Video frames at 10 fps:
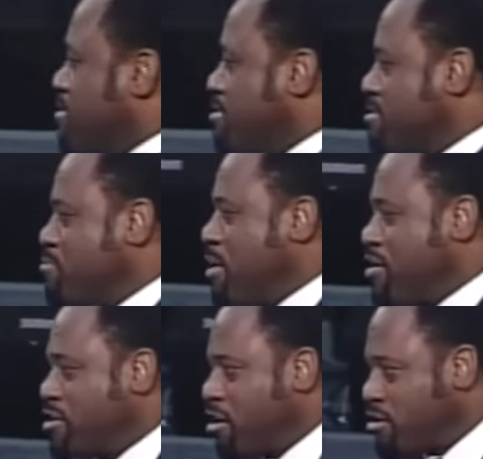It's a
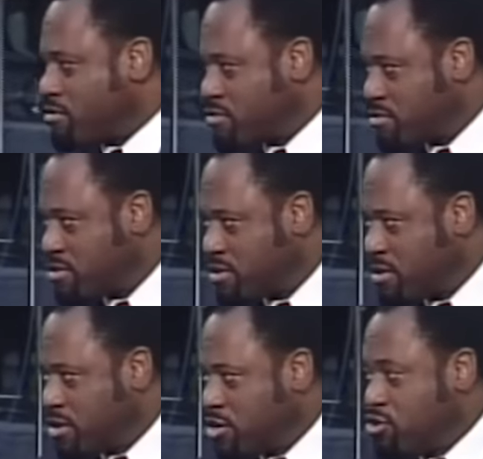paradox.
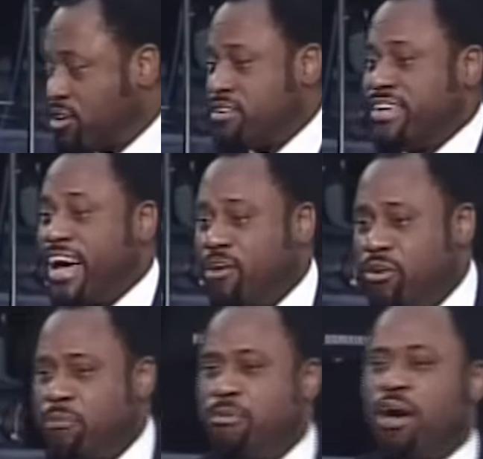You can tell
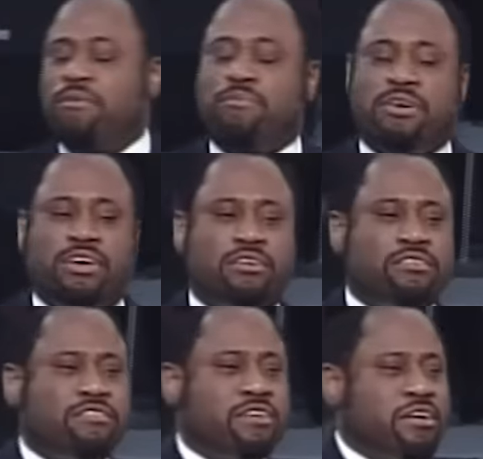what a problem
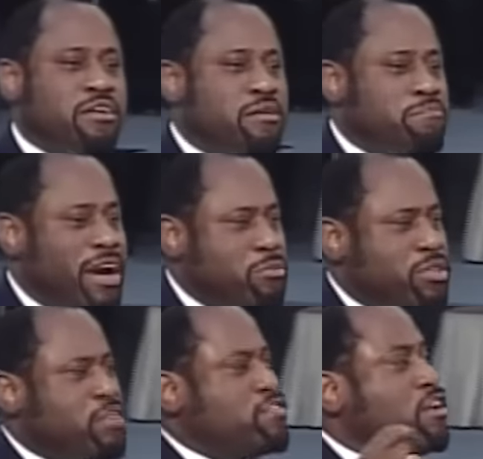is by
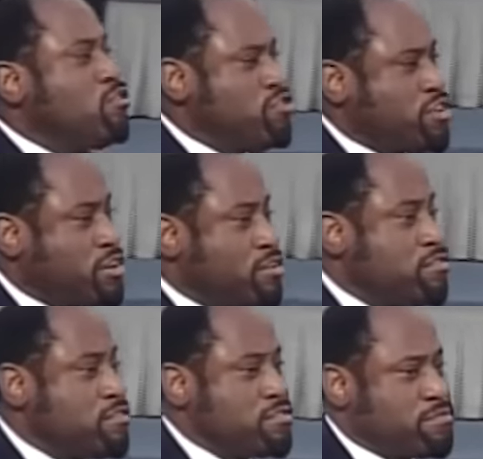what the solution
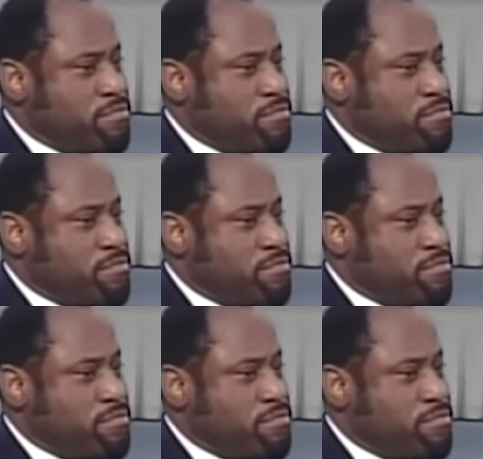is.